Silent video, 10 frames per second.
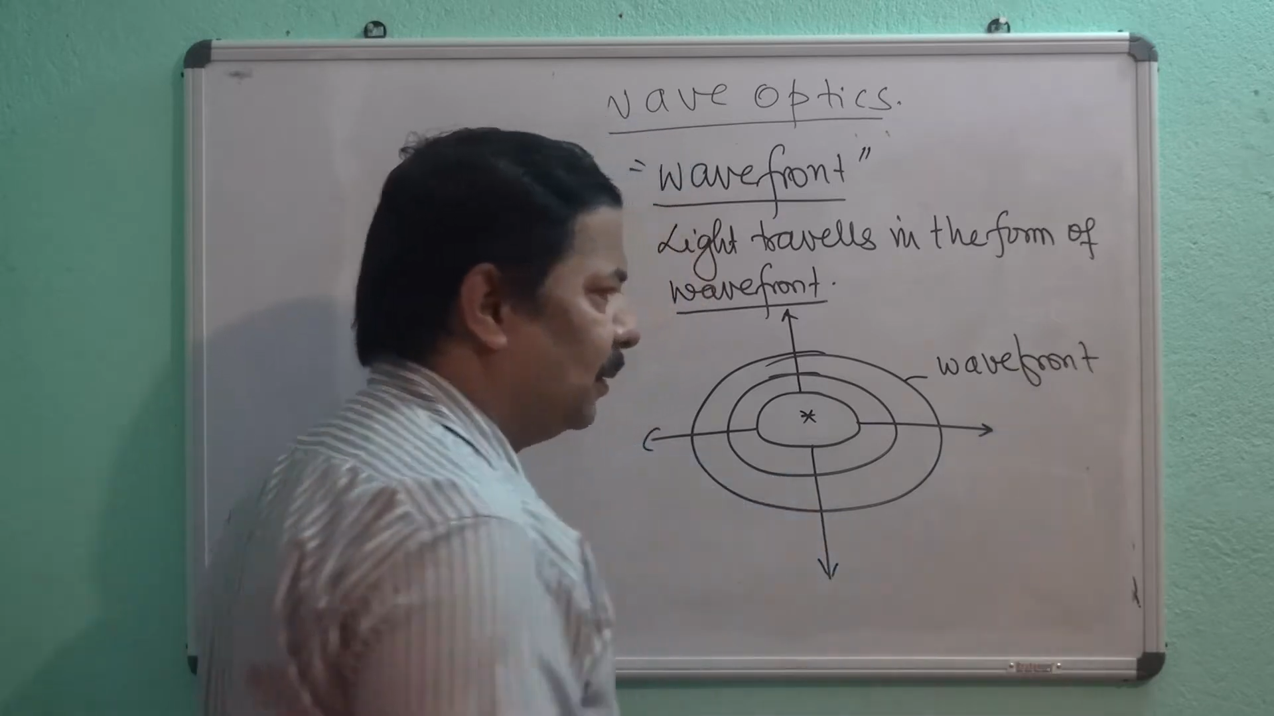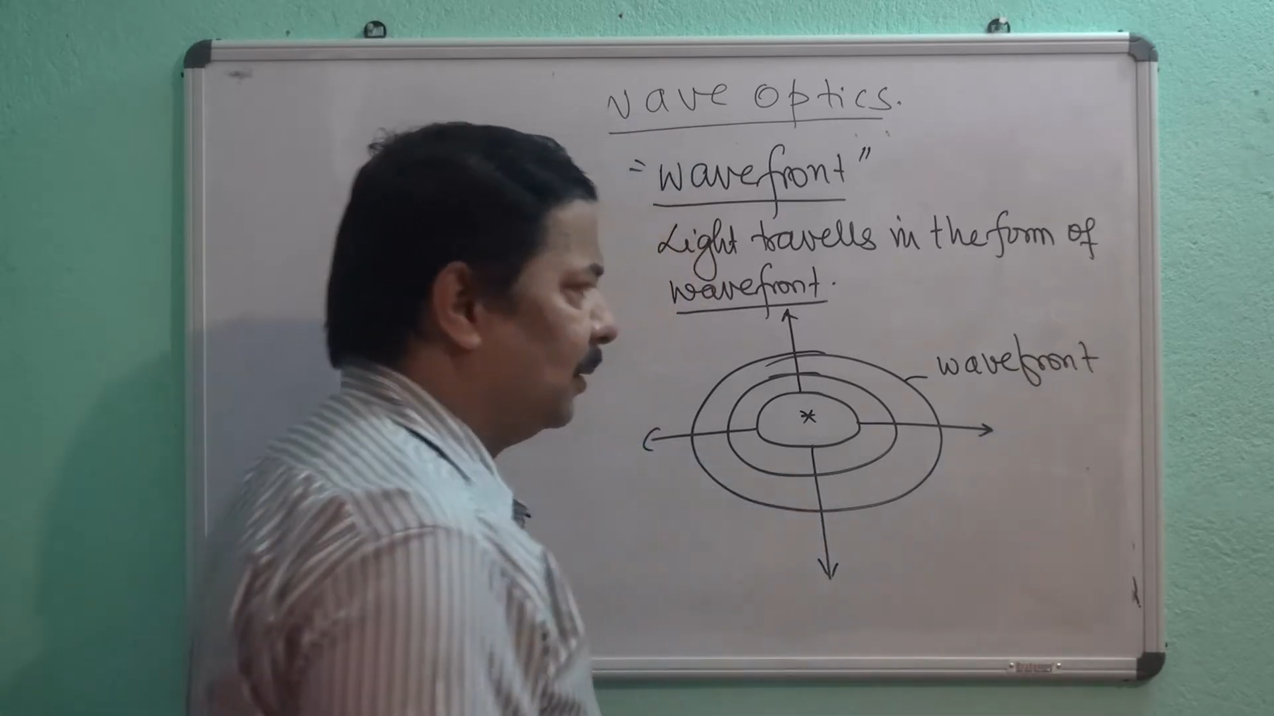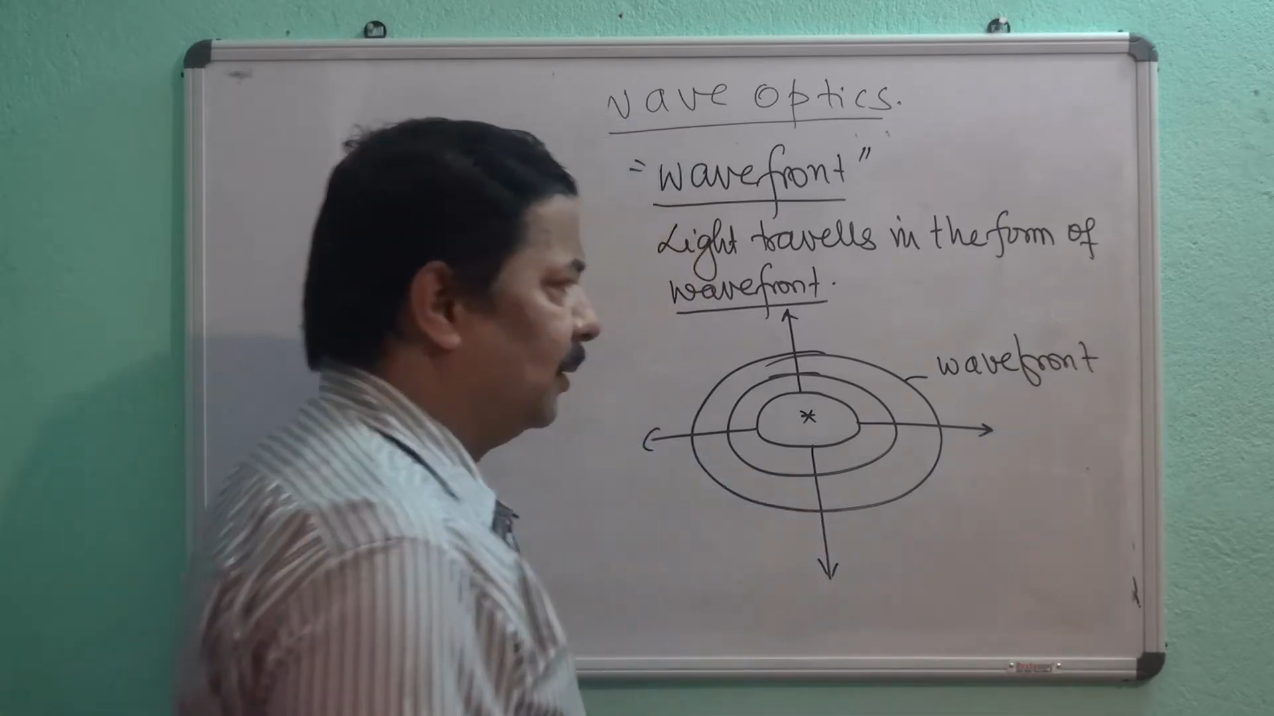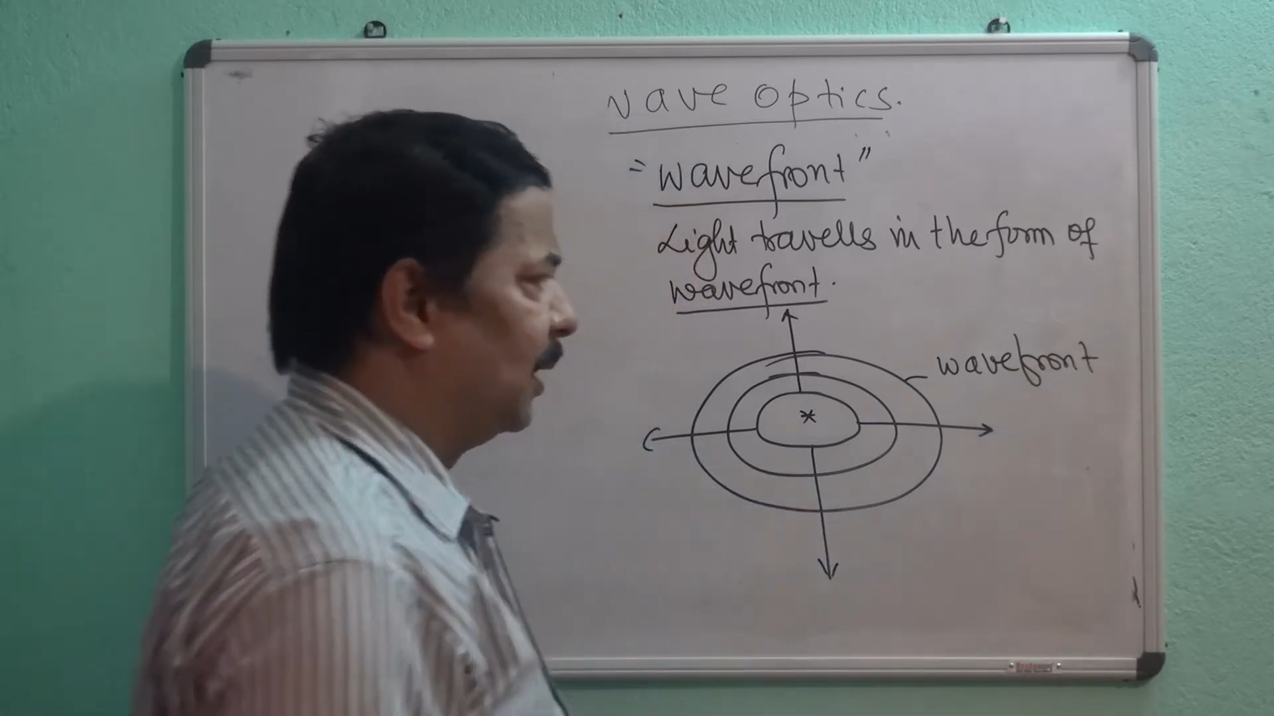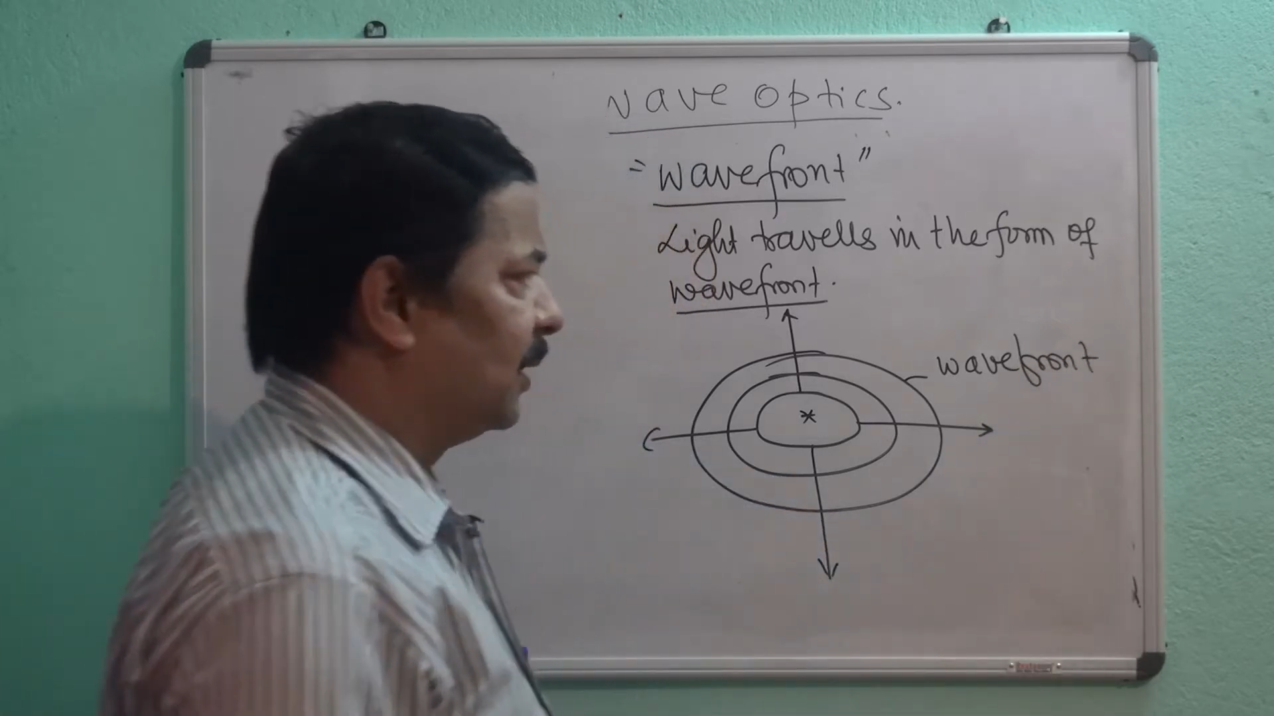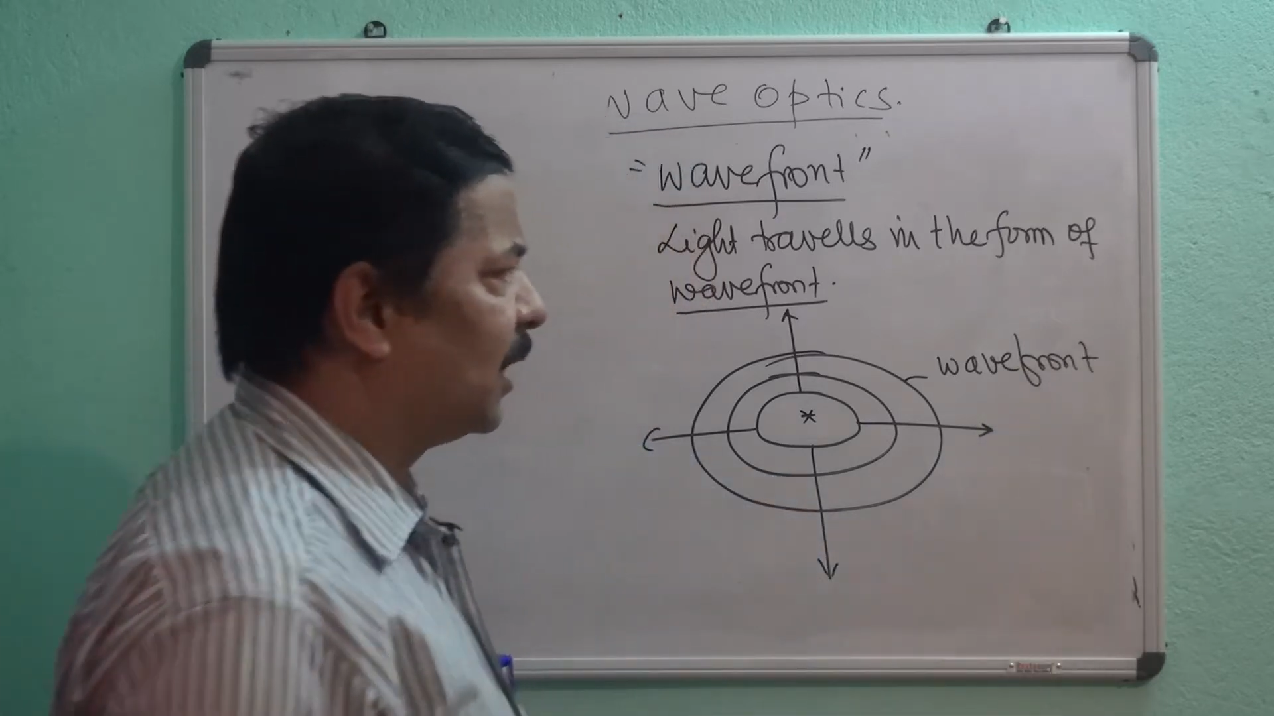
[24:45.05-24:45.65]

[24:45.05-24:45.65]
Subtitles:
the